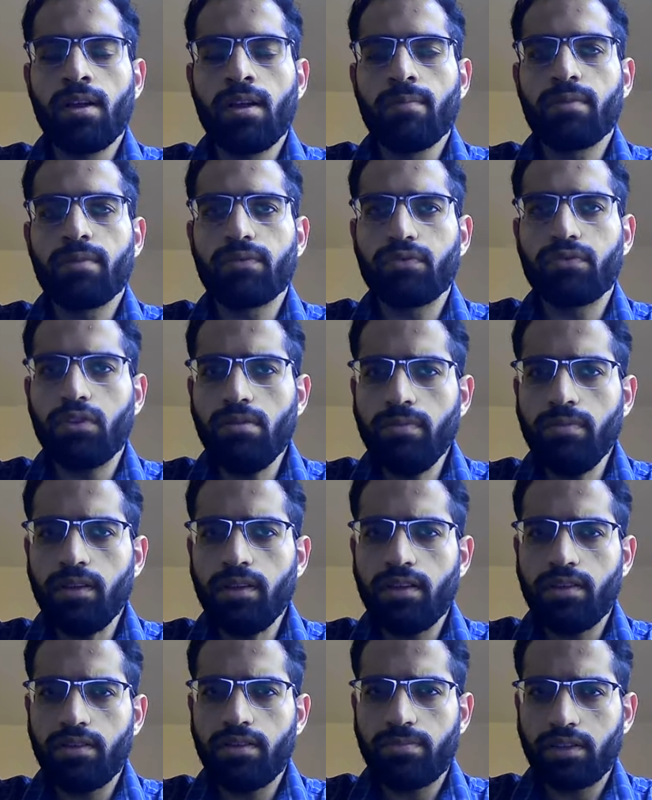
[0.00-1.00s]
Performing
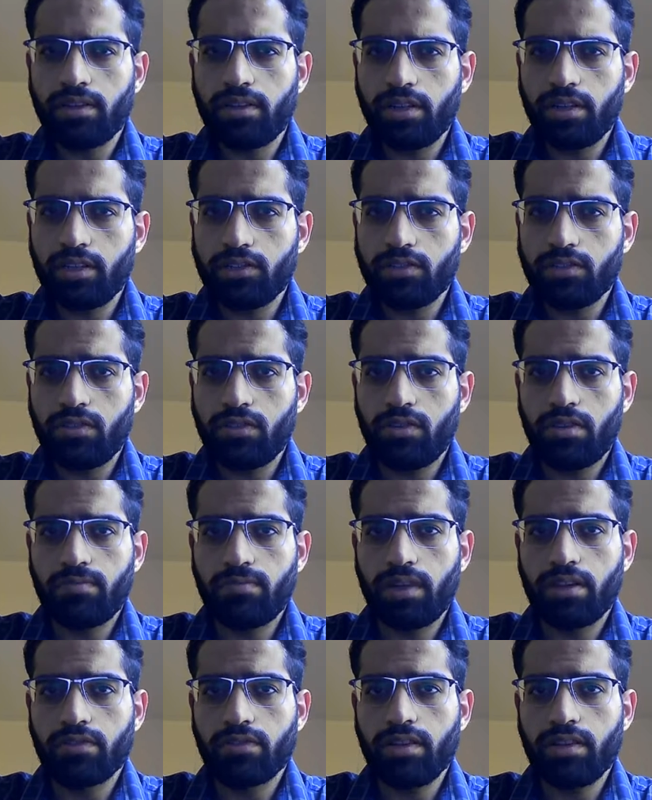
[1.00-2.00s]
interpretation on
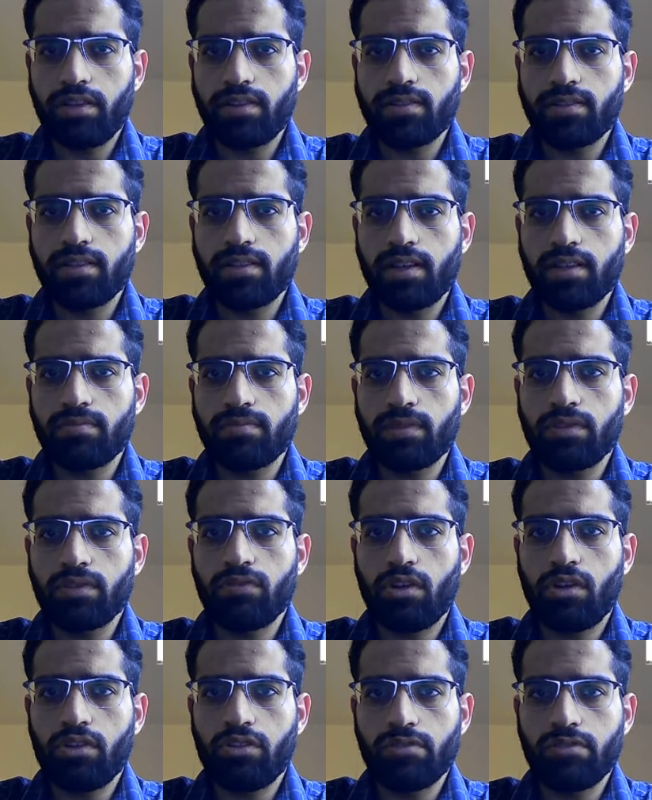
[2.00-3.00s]
migrated seismic
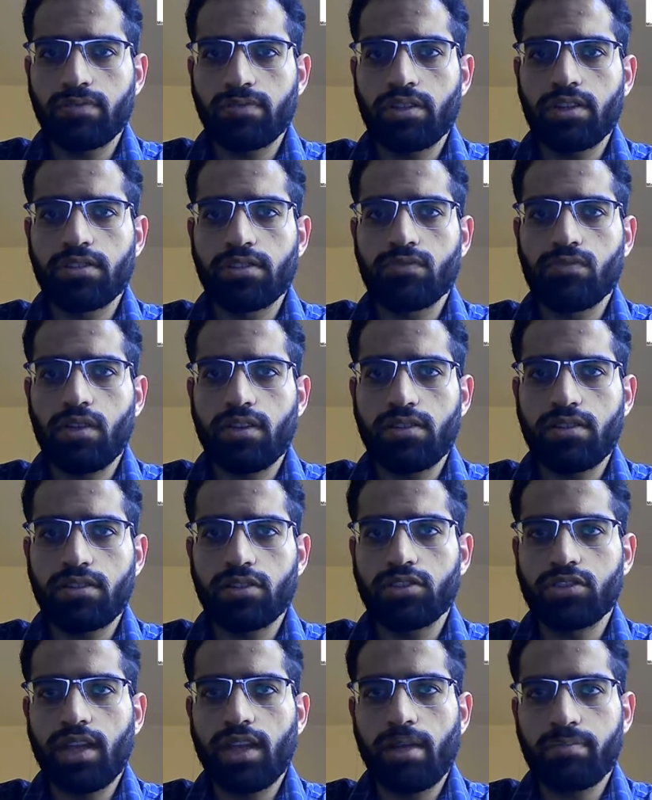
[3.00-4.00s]
volumes is one
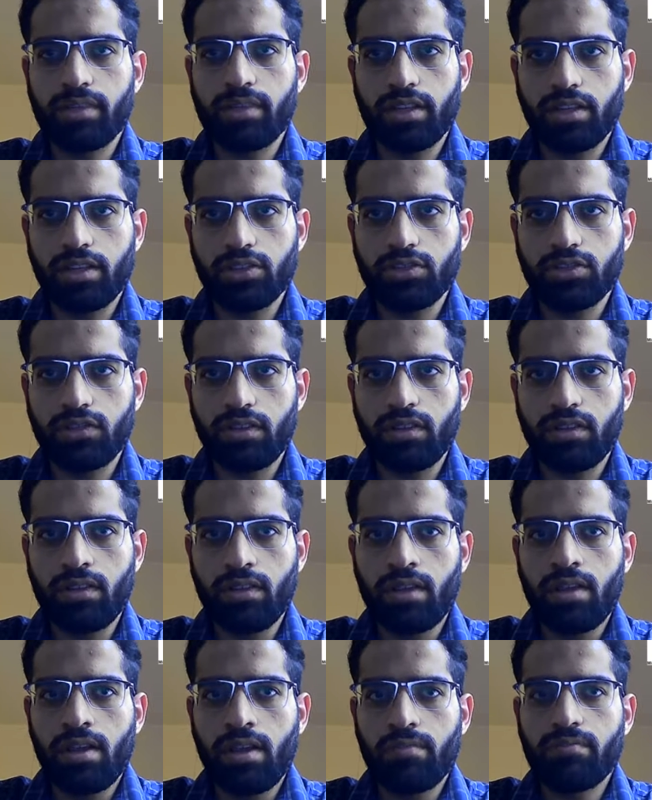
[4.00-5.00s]
such application.
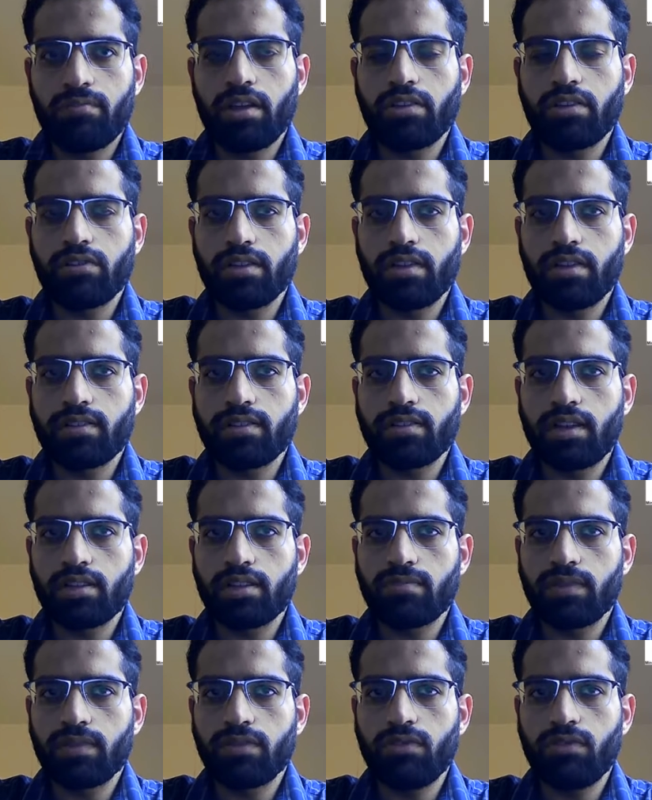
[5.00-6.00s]
Migrated
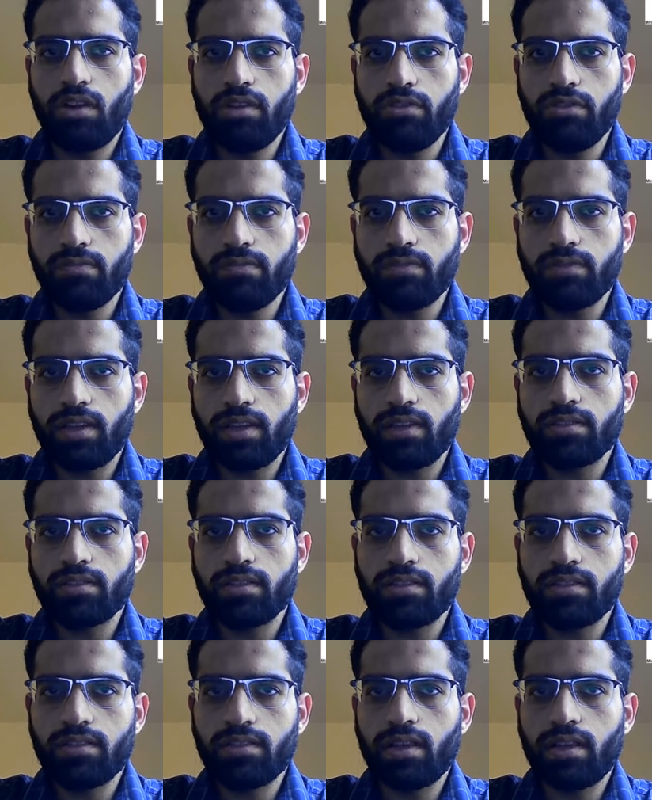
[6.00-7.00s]
seismic volumes
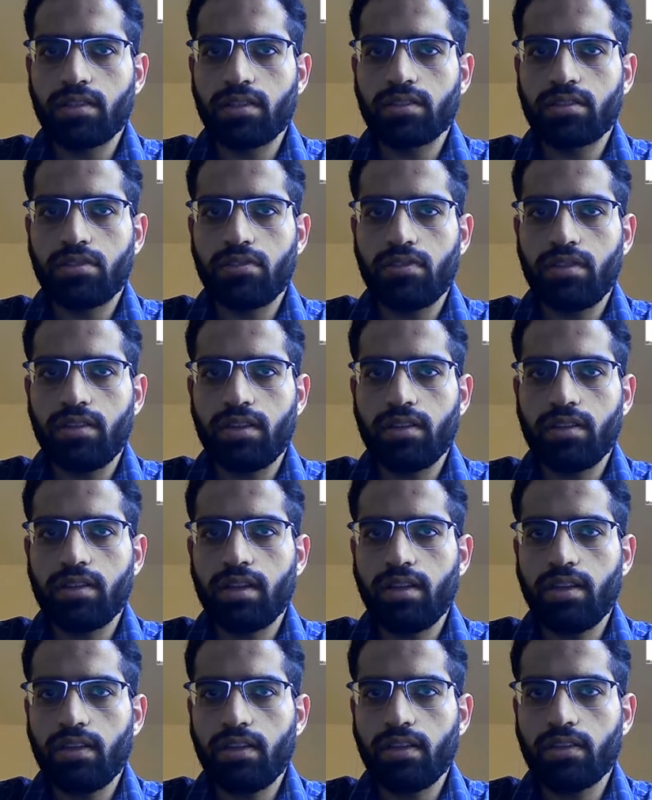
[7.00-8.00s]
exist as 3D
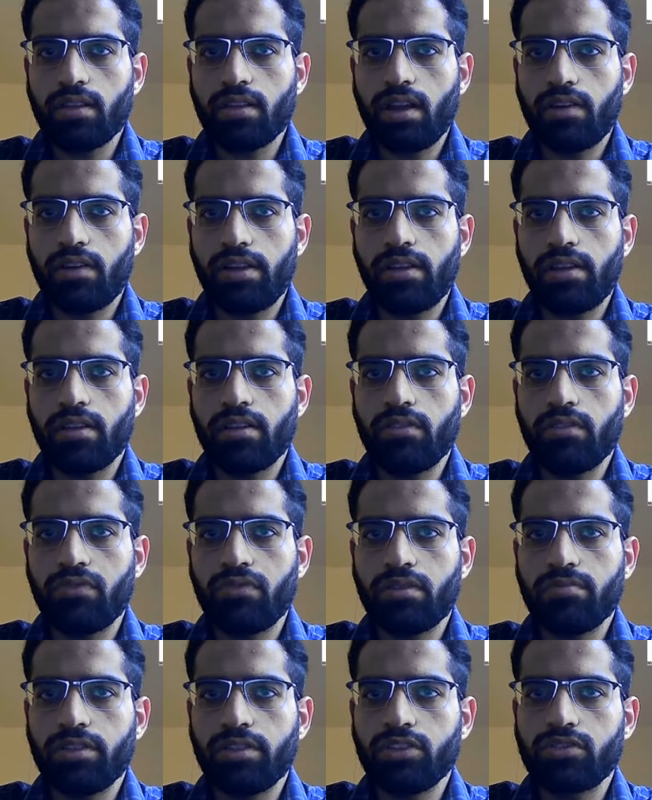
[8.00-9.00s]
data carrying
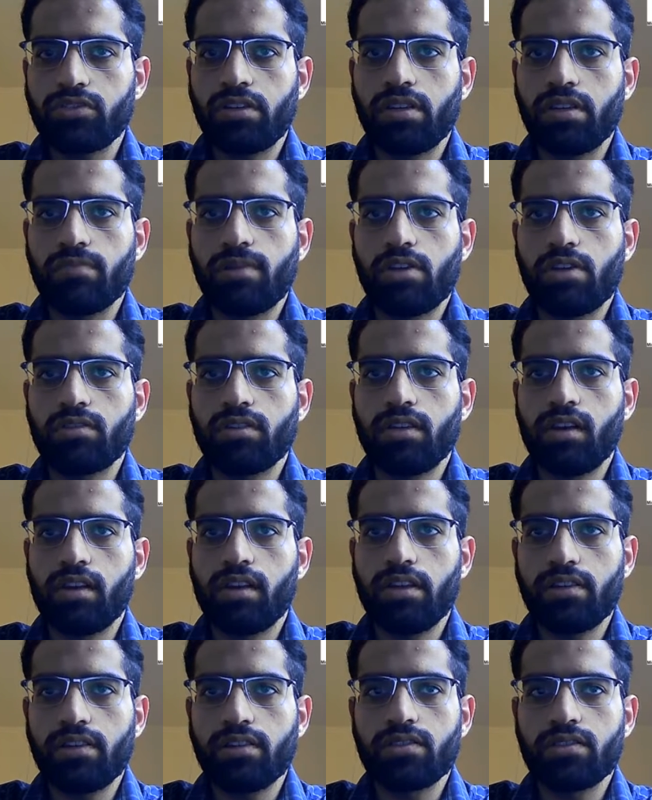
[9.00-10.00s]
information about the
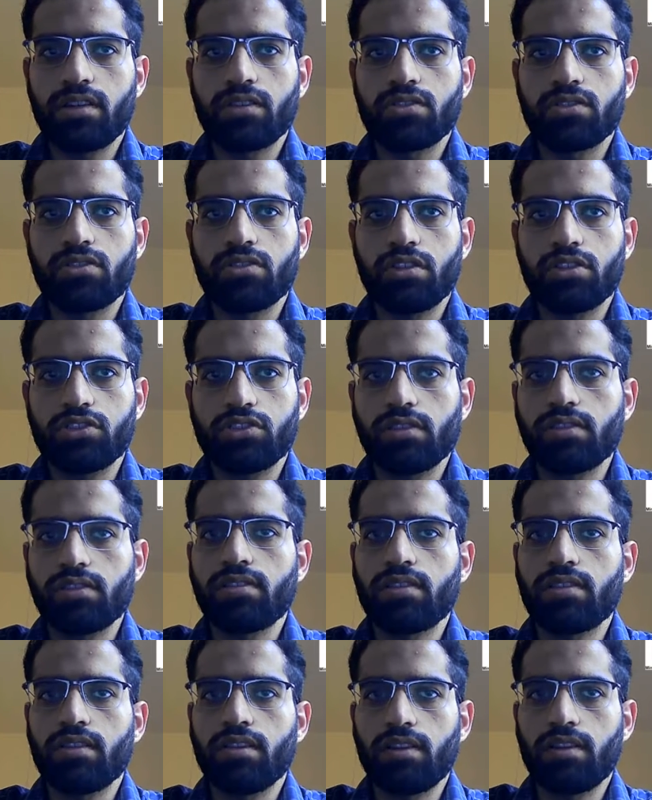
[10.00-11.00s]
layers and structures
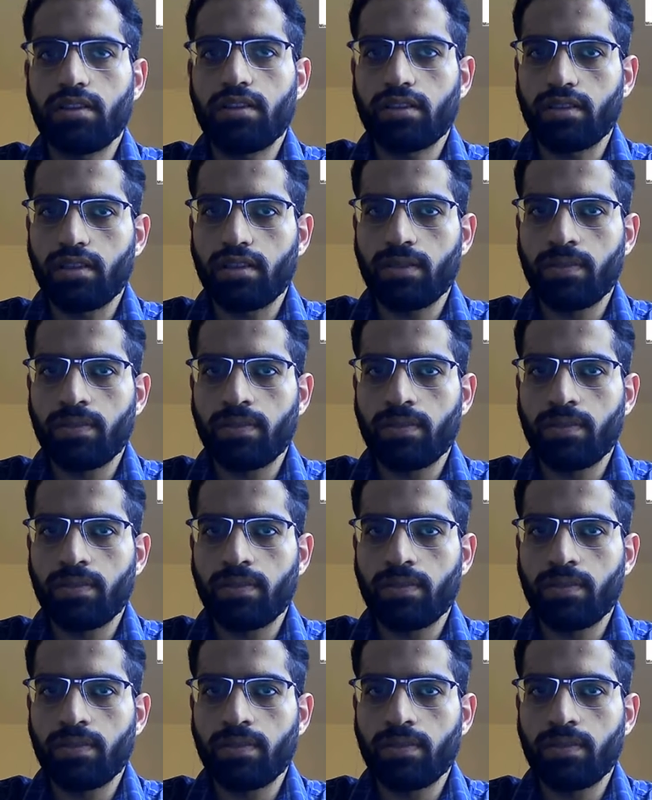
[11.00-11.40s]
in the Earth.